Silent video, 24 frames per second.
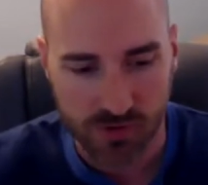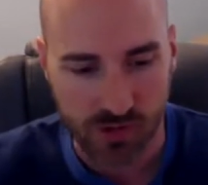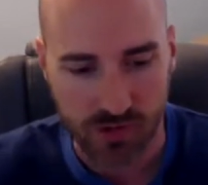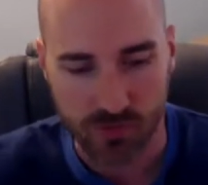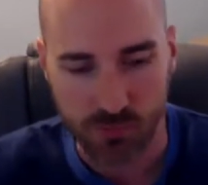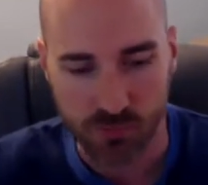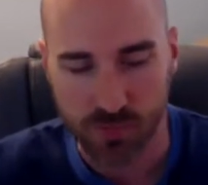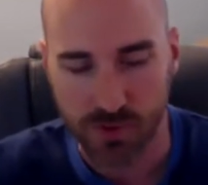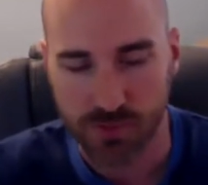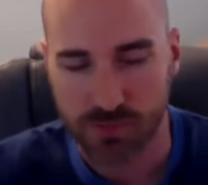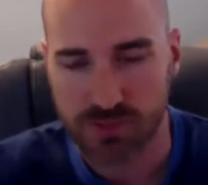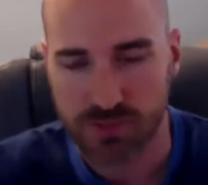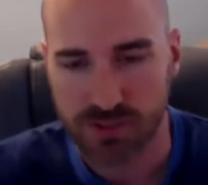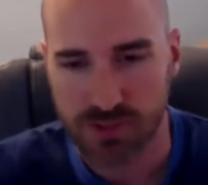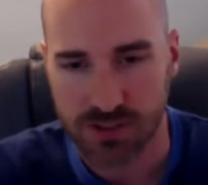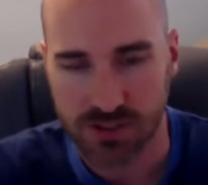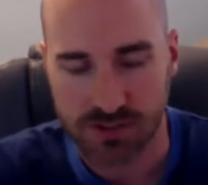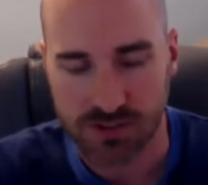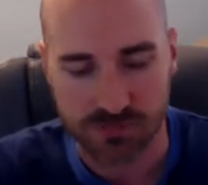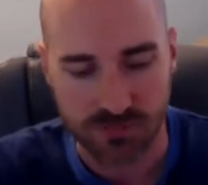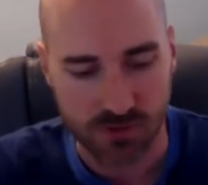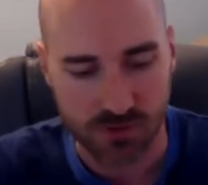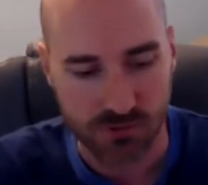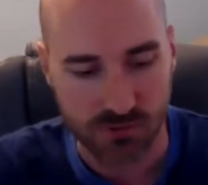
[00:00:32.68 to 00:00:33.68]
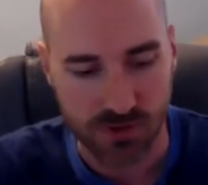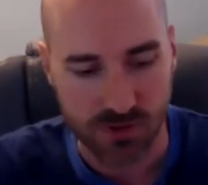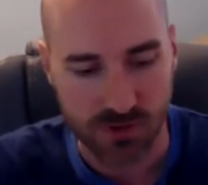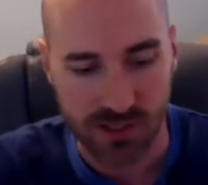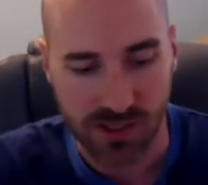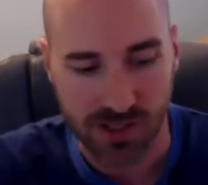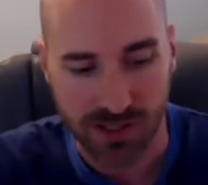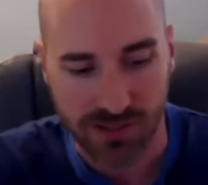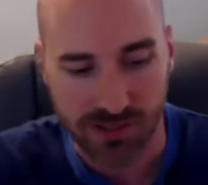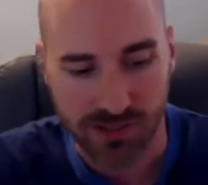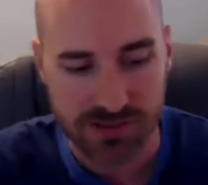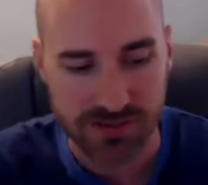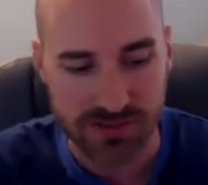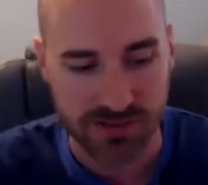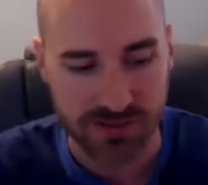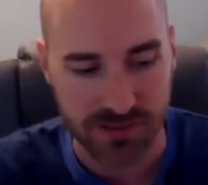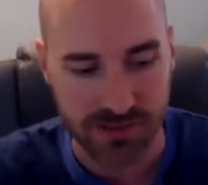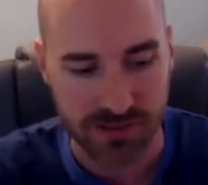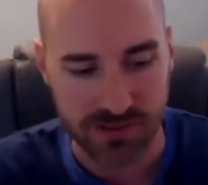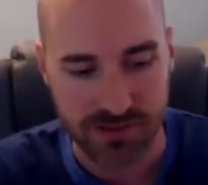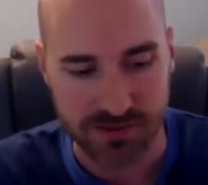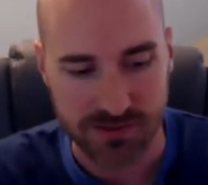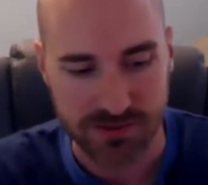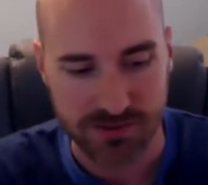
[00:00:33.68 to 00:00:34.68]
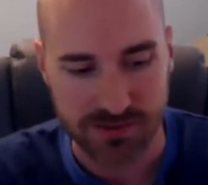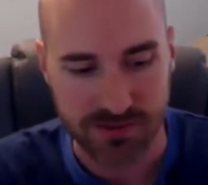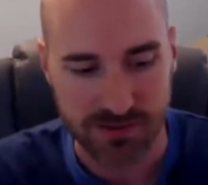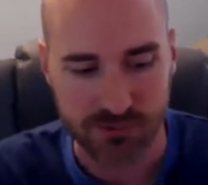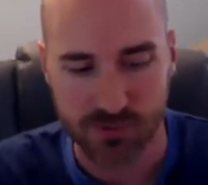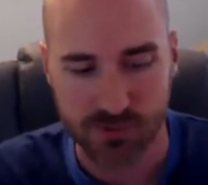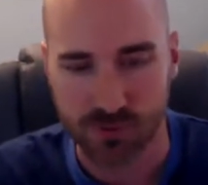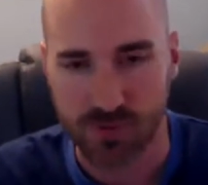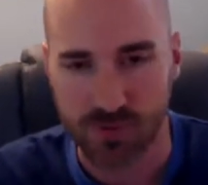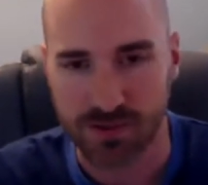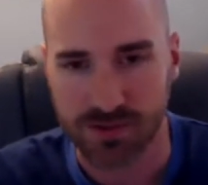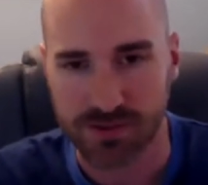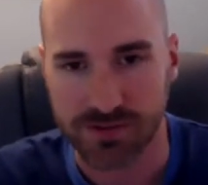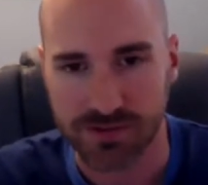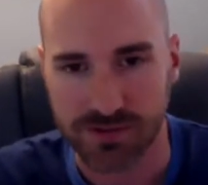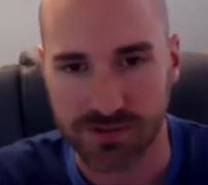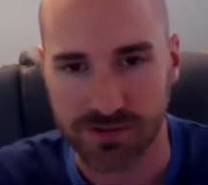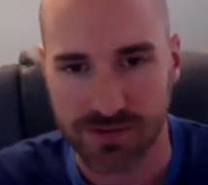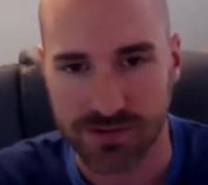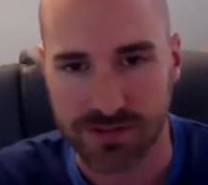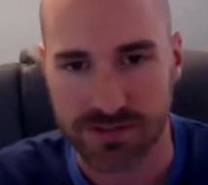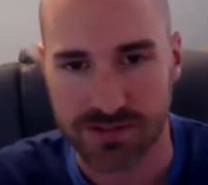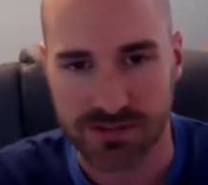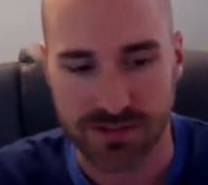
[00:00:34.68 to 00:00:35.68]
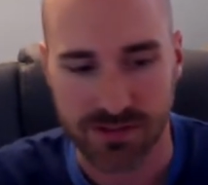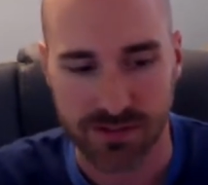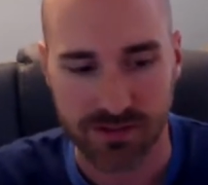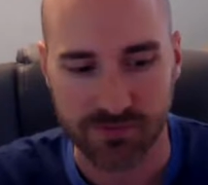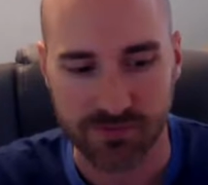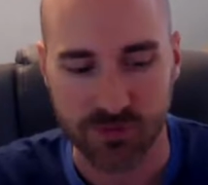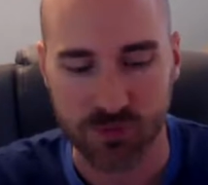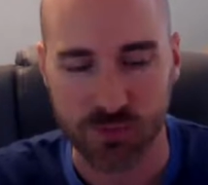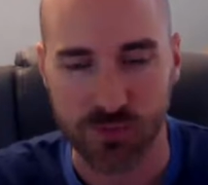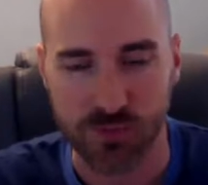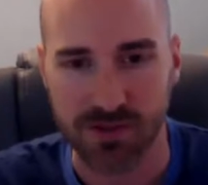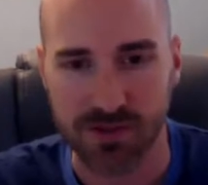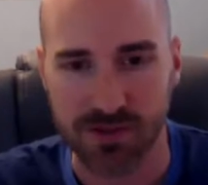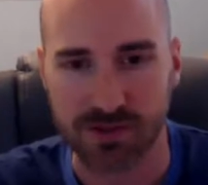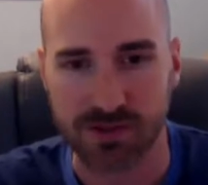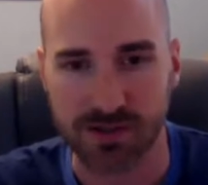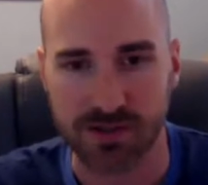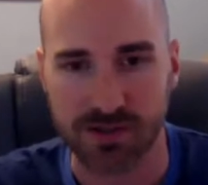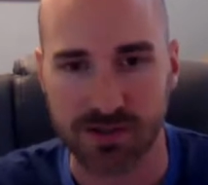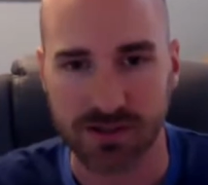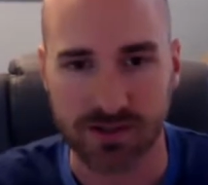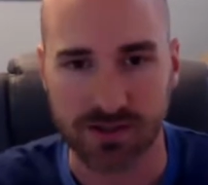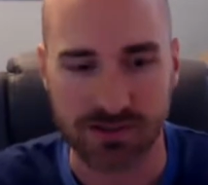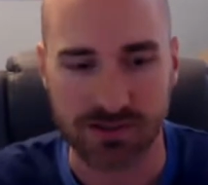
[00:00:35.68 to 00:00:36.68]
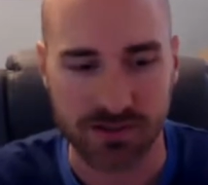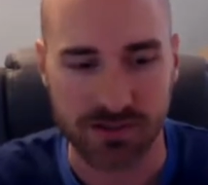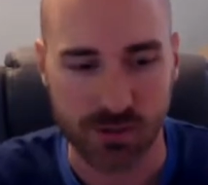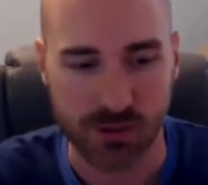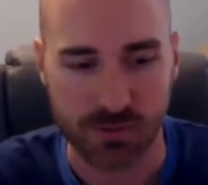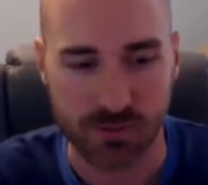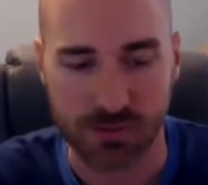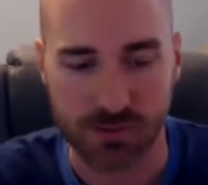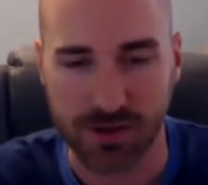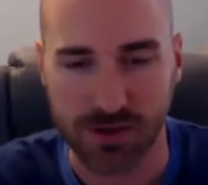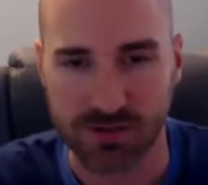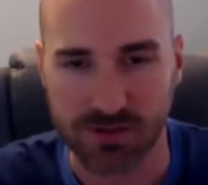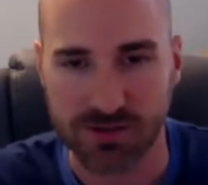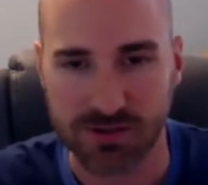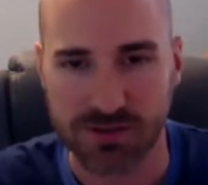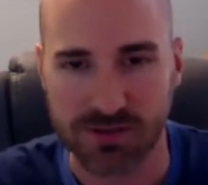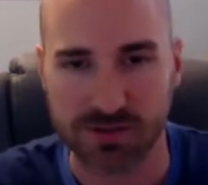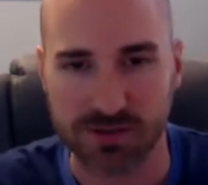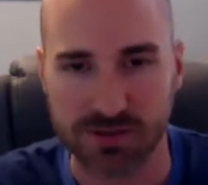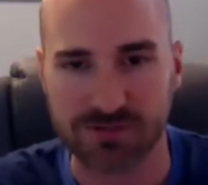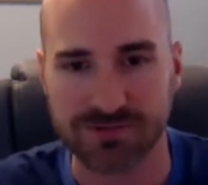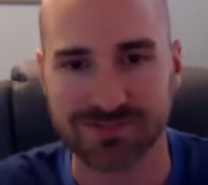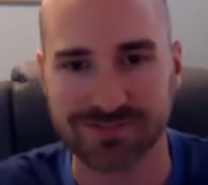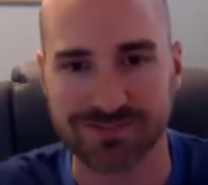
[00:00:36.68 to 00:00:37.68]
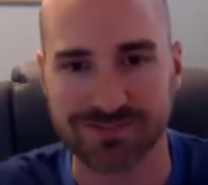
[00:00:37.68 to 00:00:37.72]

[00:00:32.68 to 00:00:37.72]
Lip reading: the websites for all of our clients. And so, Phil, why don't you just tell everyone a little bit about yourself?